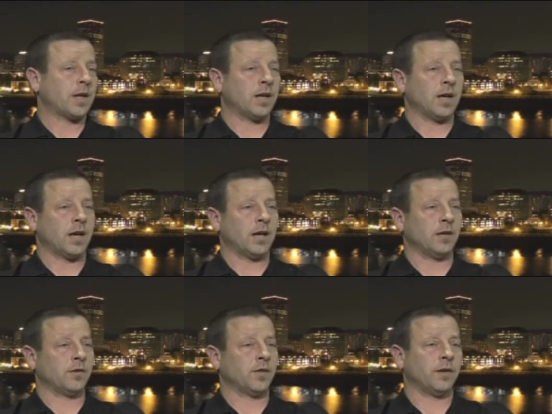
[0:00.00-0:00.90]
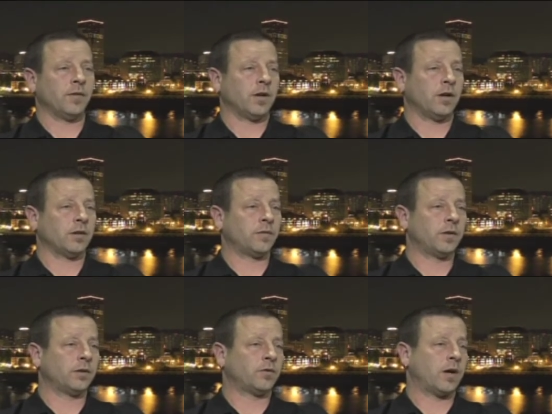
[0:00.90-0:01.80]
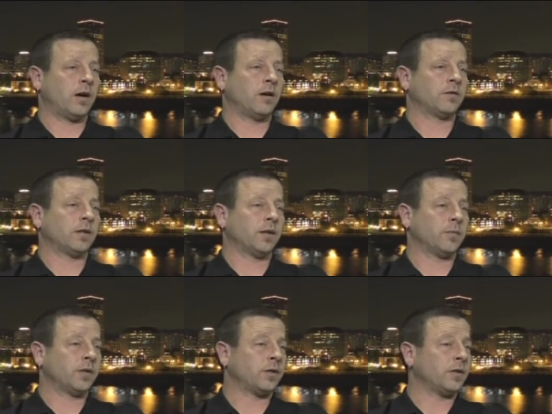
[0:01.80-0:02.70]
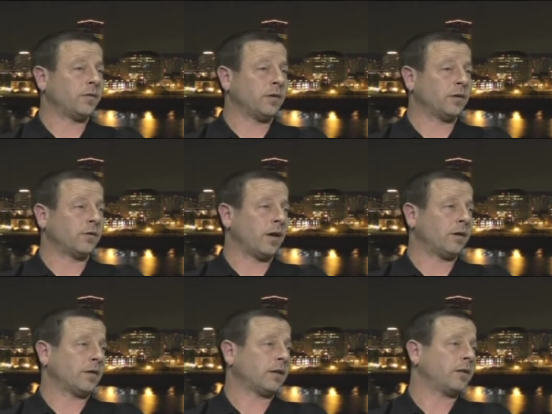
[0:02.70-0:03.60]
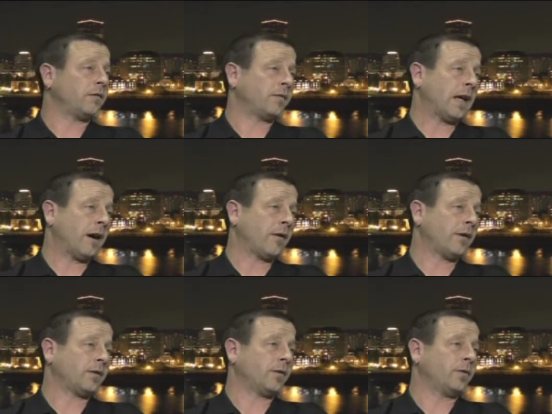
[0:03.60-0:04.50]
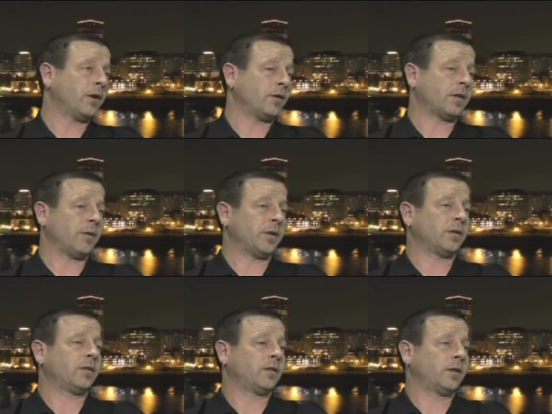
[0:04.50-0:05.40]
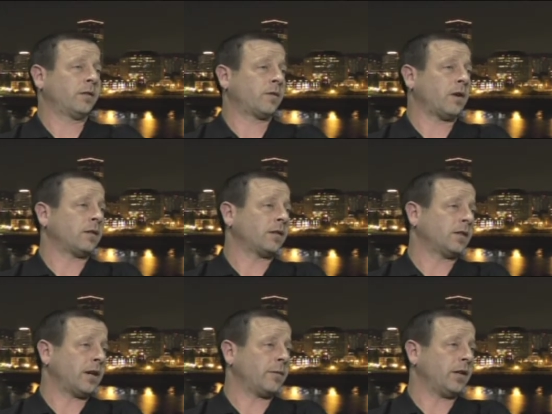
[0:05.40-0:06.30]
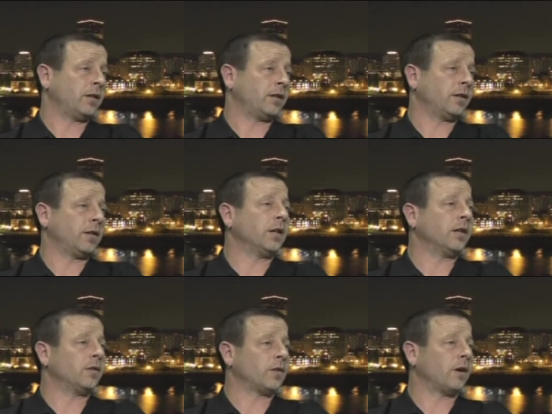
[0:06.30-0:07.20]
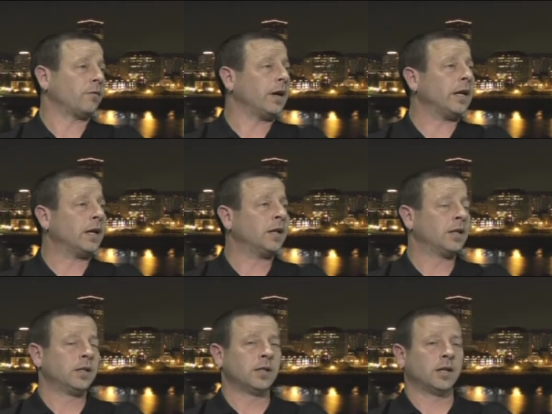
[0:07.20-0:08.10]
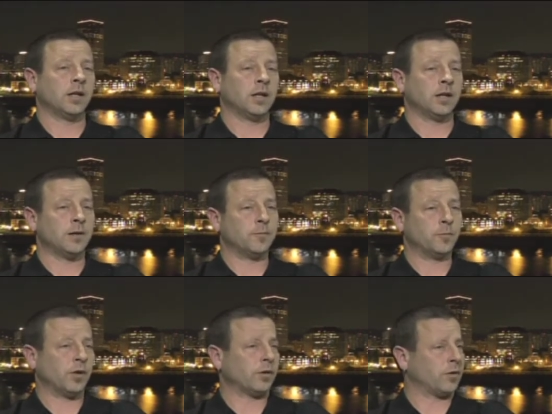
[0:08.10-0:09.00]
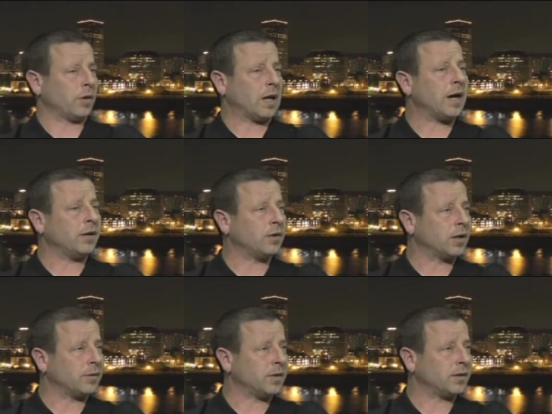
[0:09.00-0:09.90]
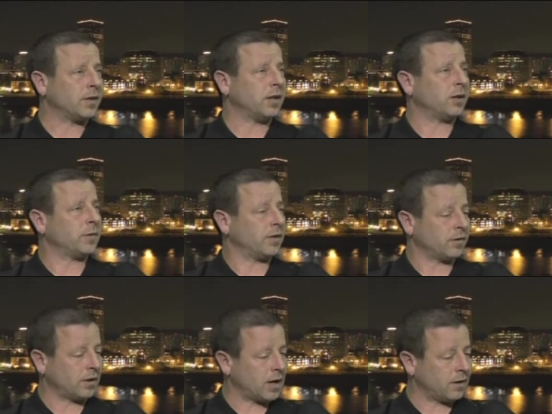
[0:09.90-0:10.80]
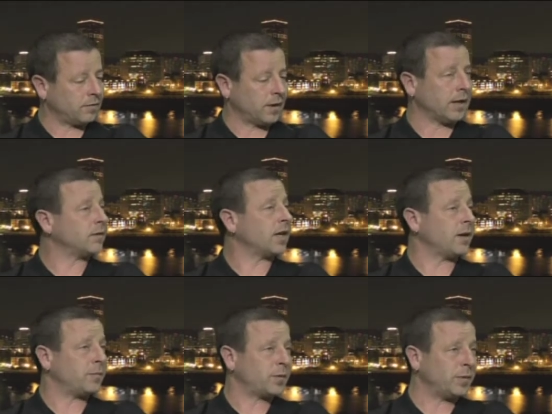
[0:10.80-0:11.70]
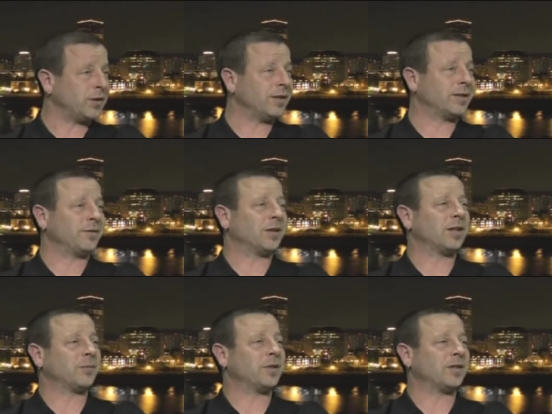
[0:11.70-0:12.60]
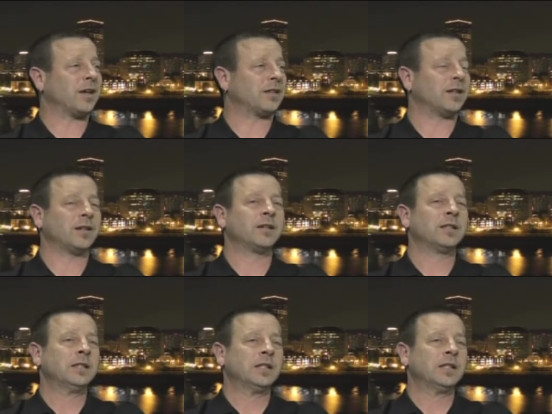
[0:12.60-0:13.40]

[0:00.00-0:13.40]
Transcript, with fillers: Yeah. And they've done all these field trials. They let a bunch of these field trials actually flower, so who knows how much cross contamination there is already. Um, we don't grow a lot of eucalyptus in here, but there's a lot of landscape species of eucalyptus out there.